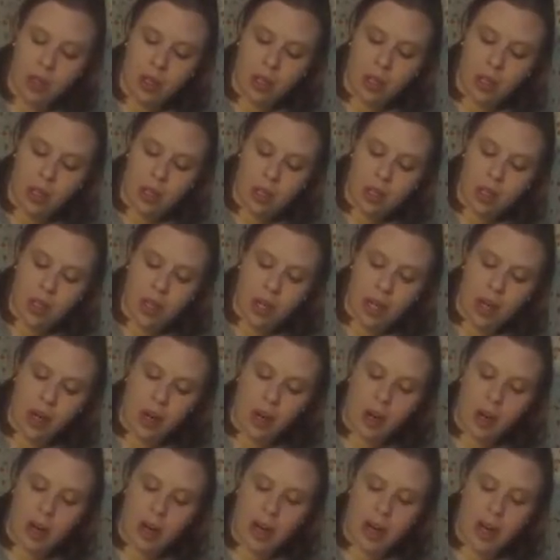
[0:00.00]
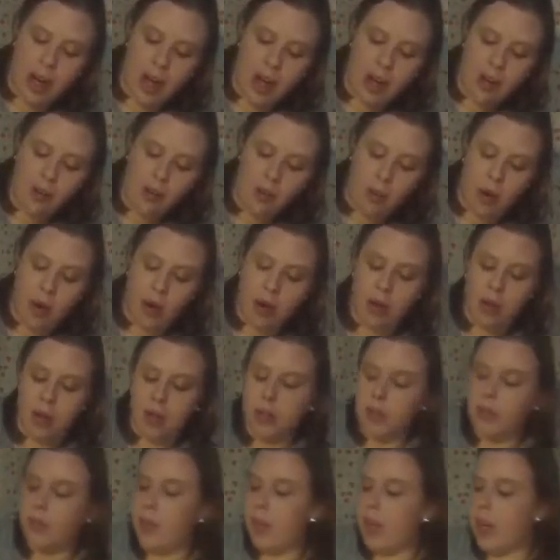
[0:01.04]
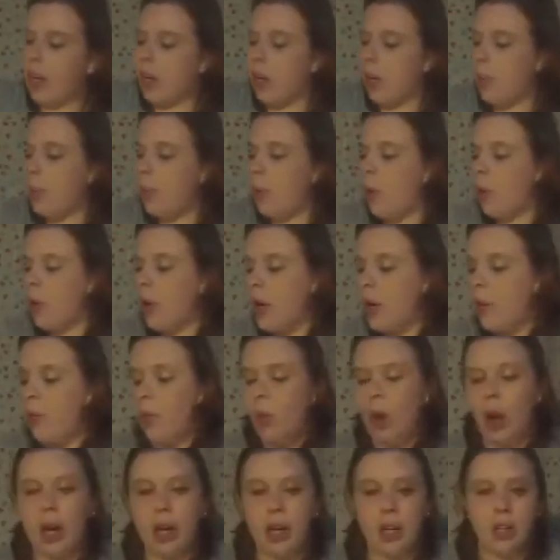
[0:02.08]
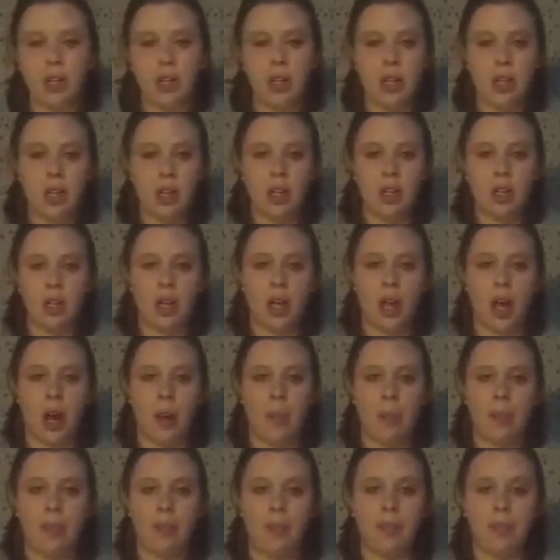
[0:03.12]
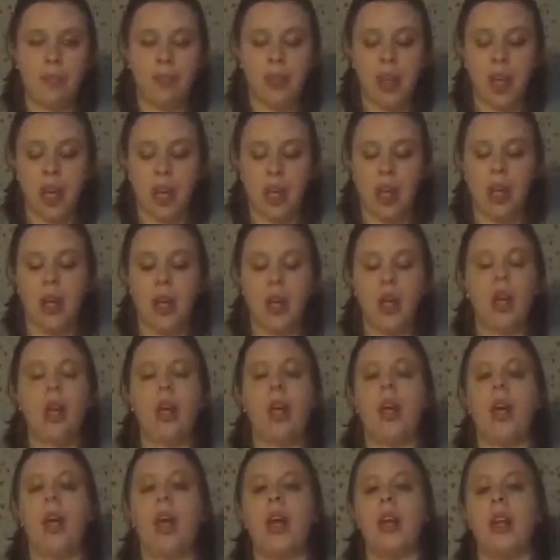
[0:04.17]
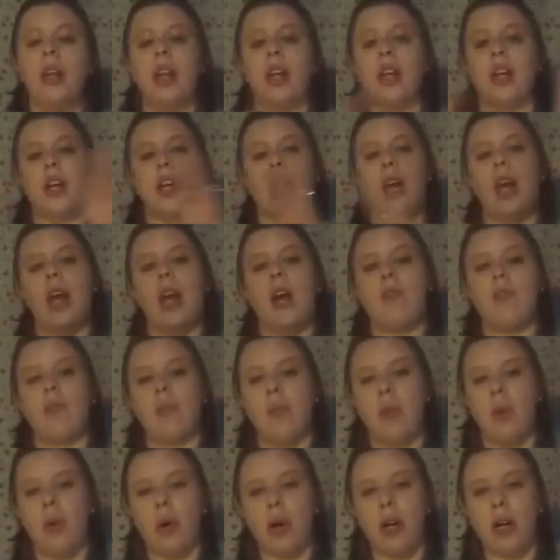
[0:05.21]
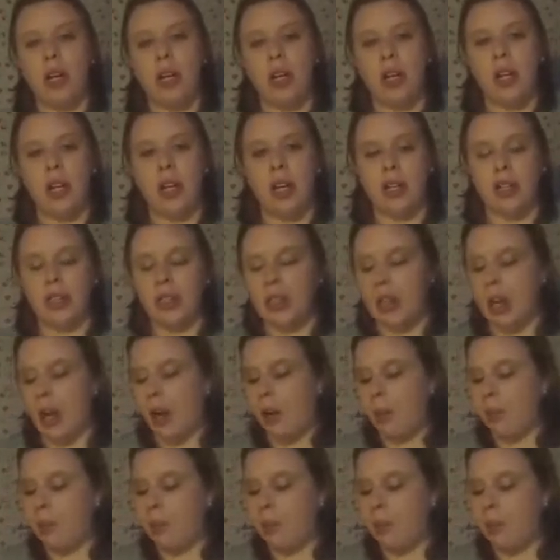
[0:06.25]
you're going to already have 1 vinegar poured in 1 cup, and then you're going to have them poured in the next cup.